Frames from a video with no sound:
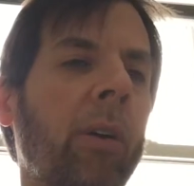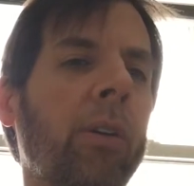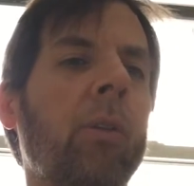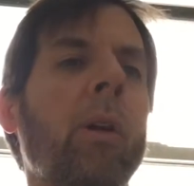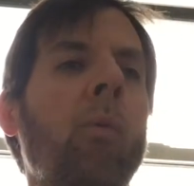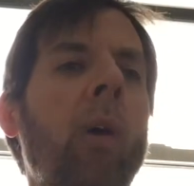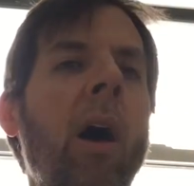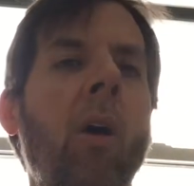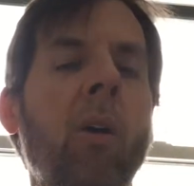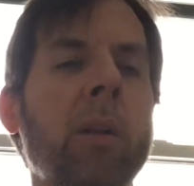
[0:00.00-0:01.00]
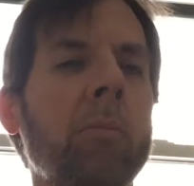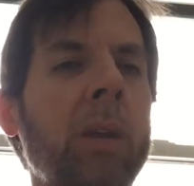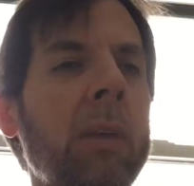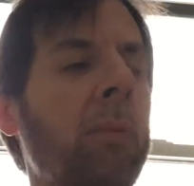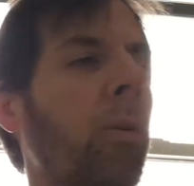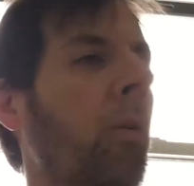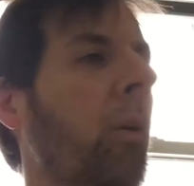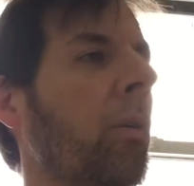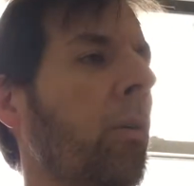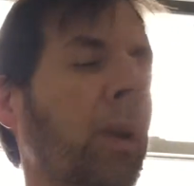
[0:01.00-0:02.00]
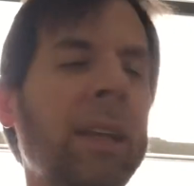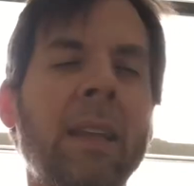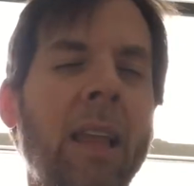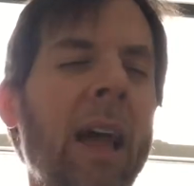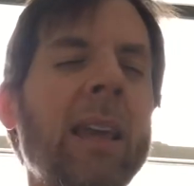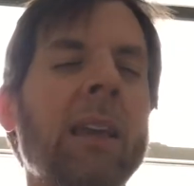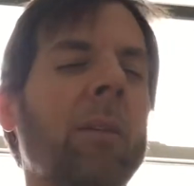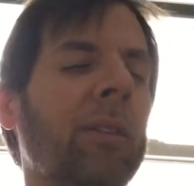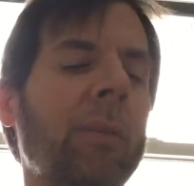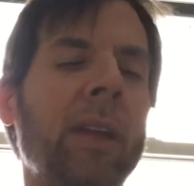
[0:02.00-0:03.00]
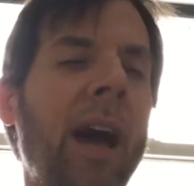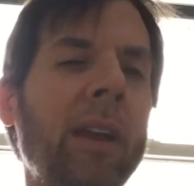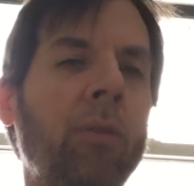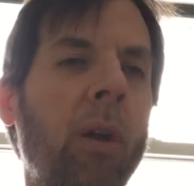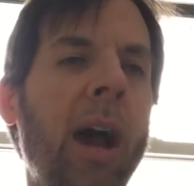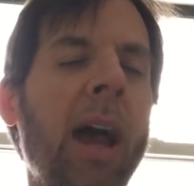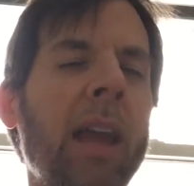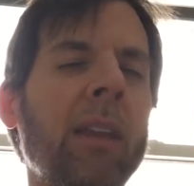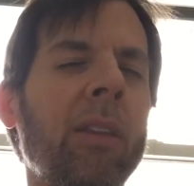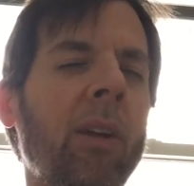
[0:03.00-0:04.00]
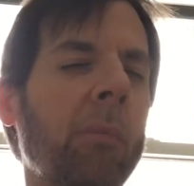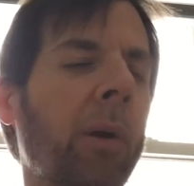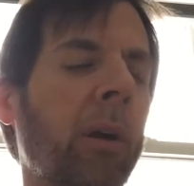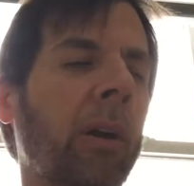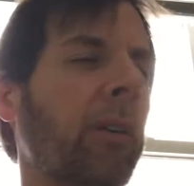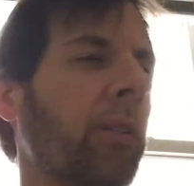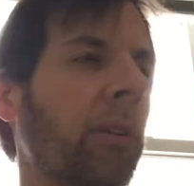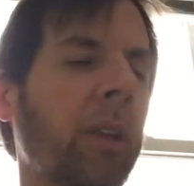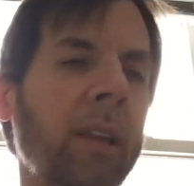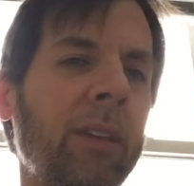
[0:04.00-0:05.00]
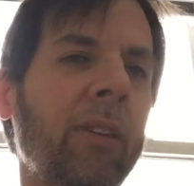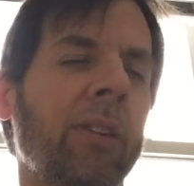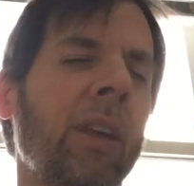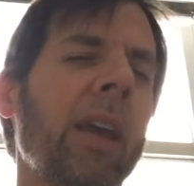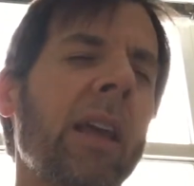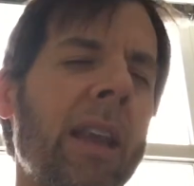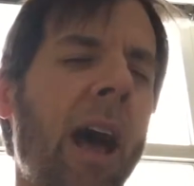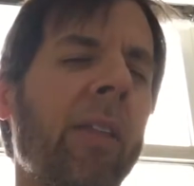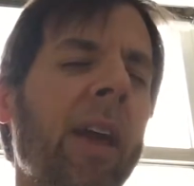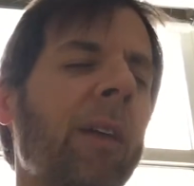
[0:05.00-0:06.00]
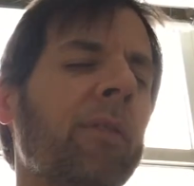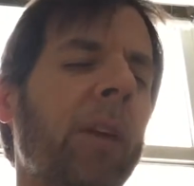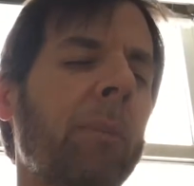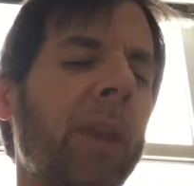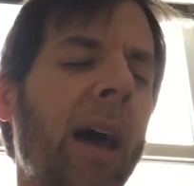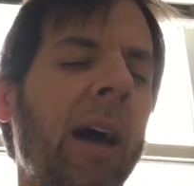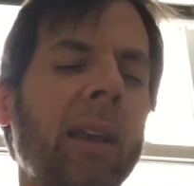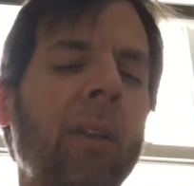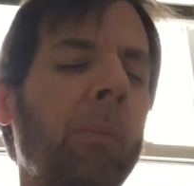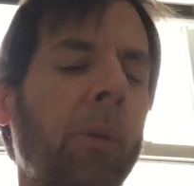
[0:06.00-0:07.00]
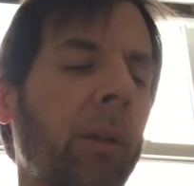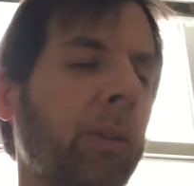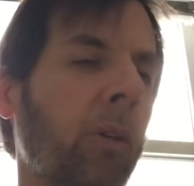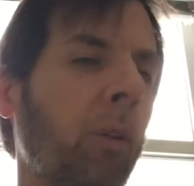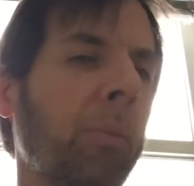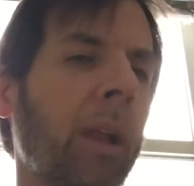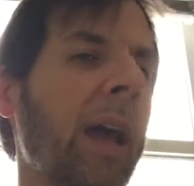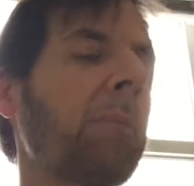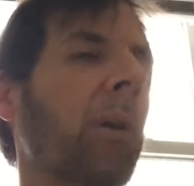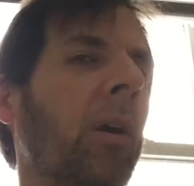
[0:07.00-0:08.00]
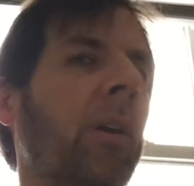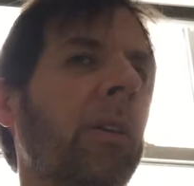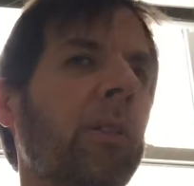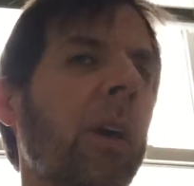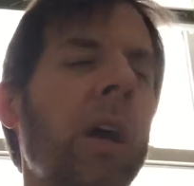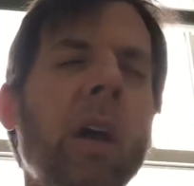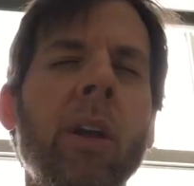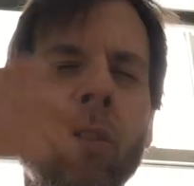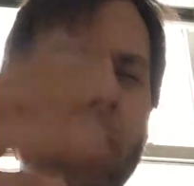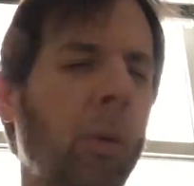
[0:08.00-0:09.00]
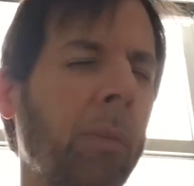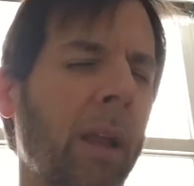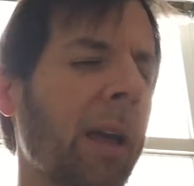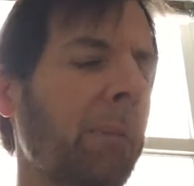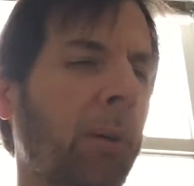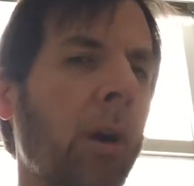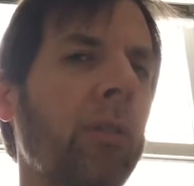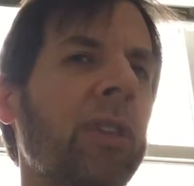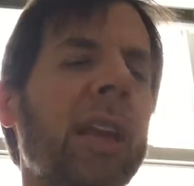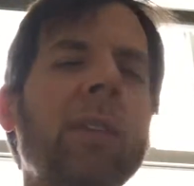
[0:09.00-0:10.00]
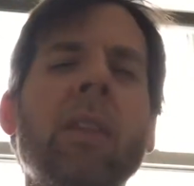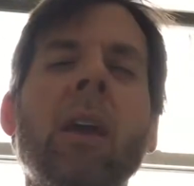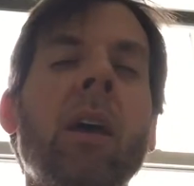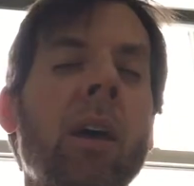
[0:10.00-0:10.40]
are doing well and people really like it. Because, I mean, I tried their burgers. They're delicious. Now they have something out, they're total plant burgers, total plant protein.